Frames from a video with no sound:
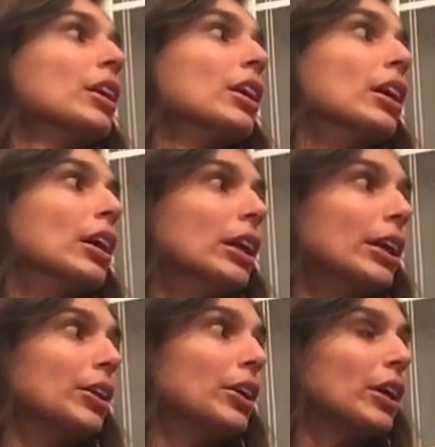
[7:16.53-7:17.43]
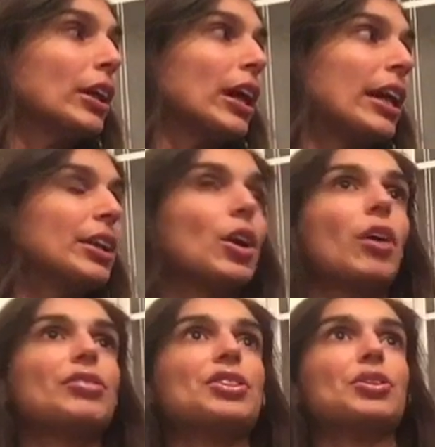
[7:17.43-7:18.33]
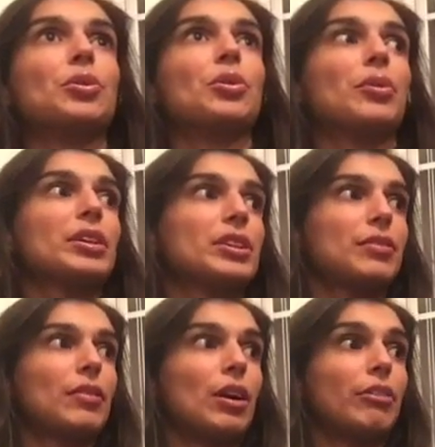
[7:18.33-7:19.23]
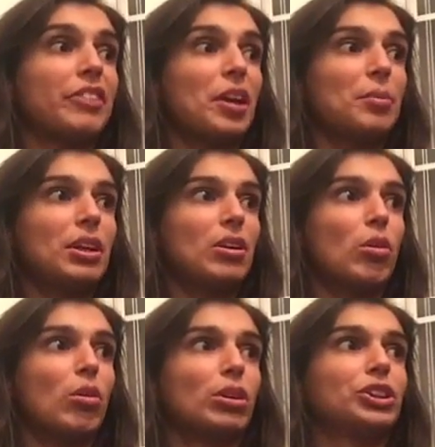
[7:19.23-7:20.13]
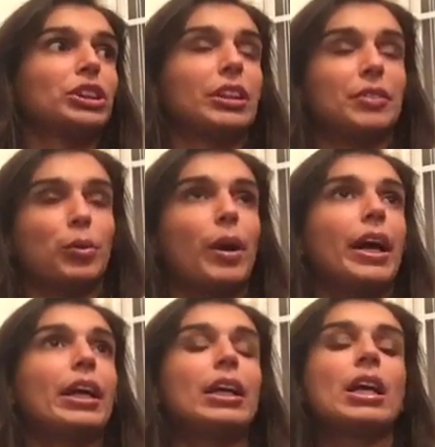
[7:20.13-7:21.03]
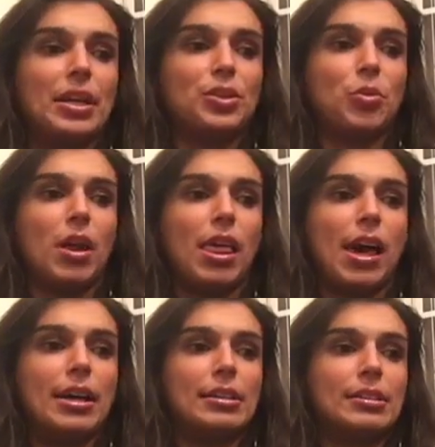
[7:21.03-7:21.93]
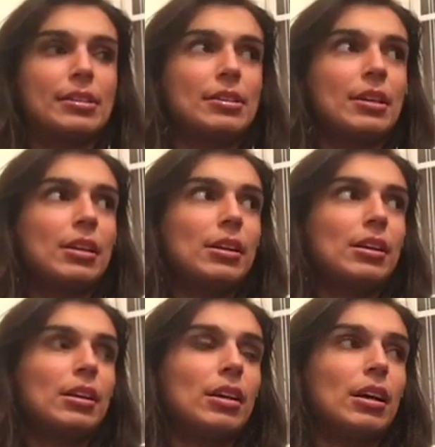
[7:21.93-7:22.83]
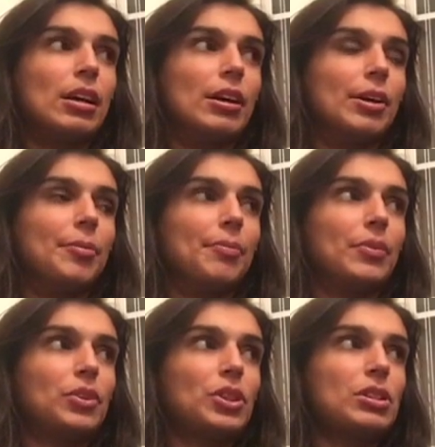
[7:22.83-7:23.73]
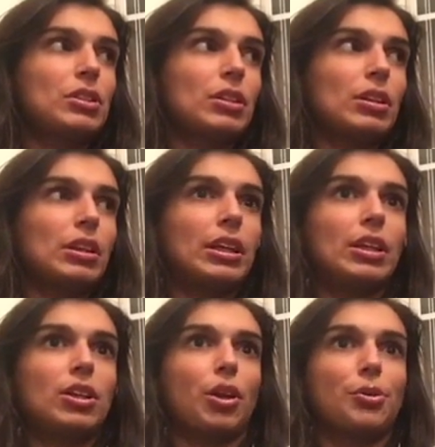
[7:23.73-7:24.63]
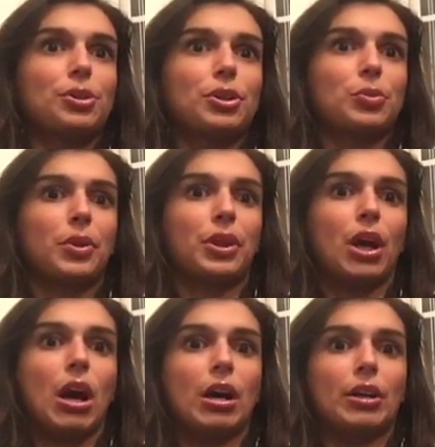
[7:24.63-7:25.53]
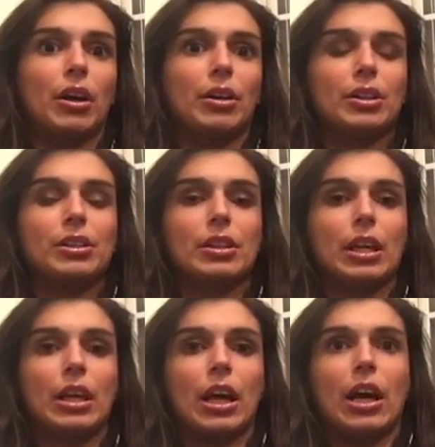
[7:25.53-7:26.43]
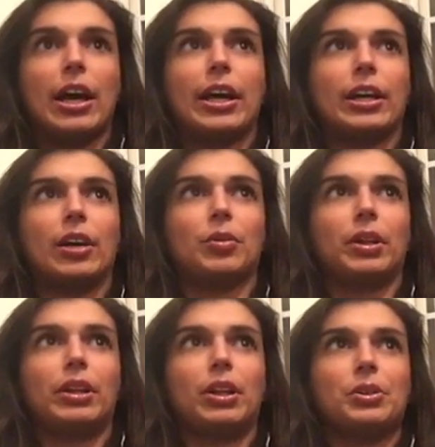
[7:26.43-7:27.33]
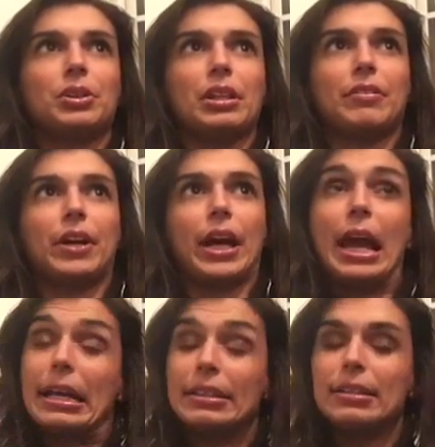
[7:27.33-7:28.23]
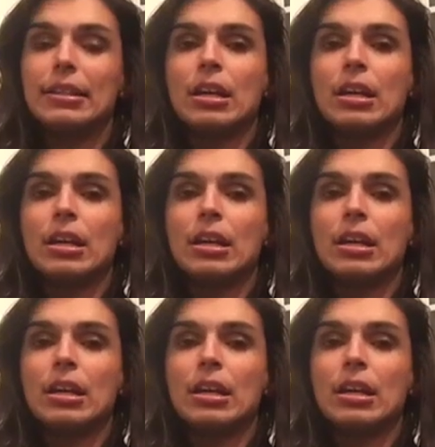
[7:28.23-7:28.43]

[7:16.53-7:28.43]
either hand it off to the rest of our family or just give it away, as well as just get closer with God, honestly. I got really close at the very end